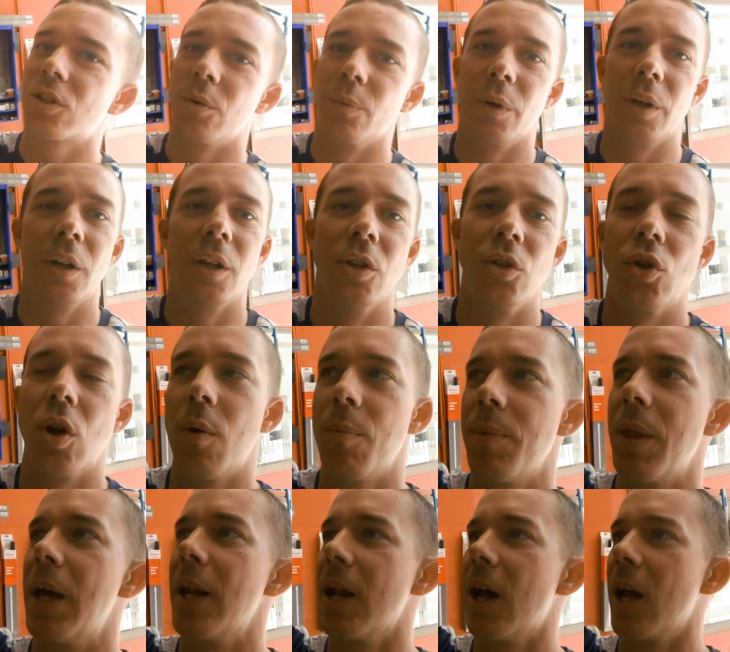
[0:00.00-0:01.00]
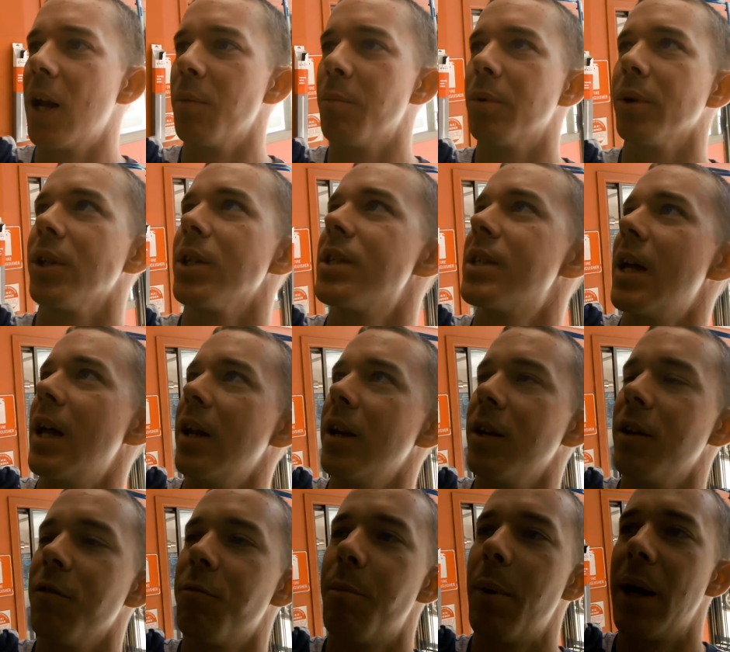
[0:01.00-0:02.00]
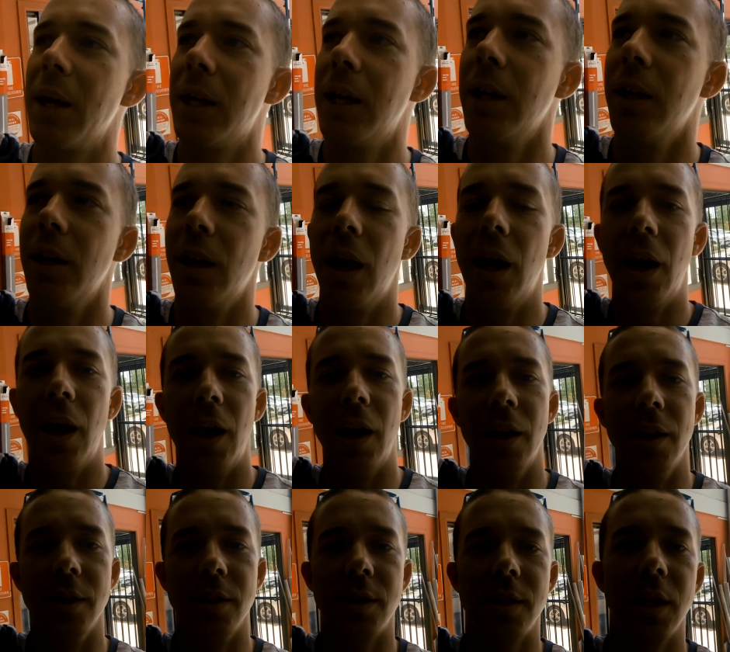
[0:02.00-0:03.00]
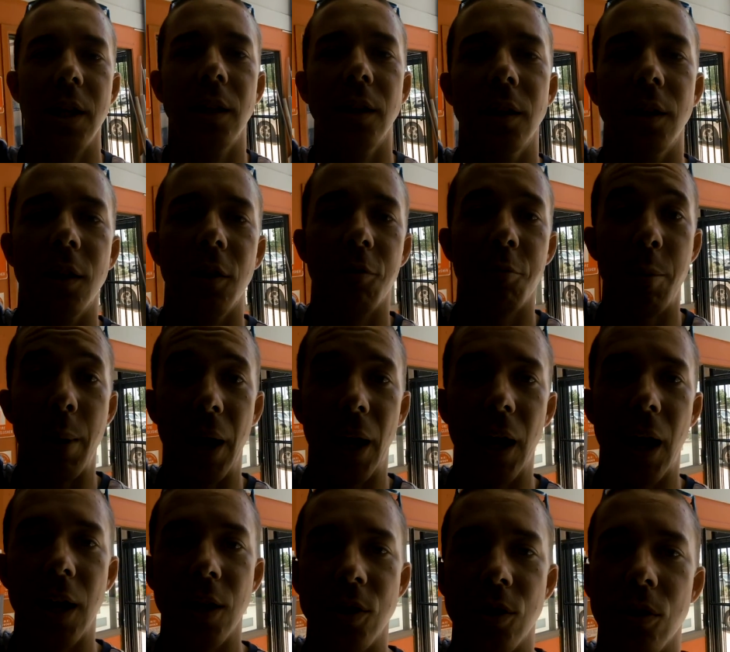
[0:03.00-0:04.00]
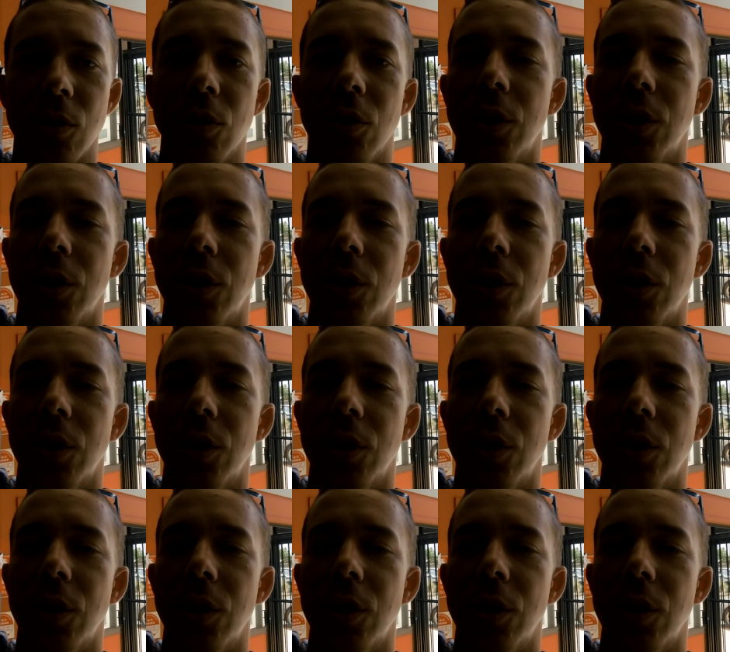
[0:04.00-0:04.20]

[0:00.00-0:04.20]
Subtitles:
so we're going to drop that out and put the standard diff back in and send the diff back out to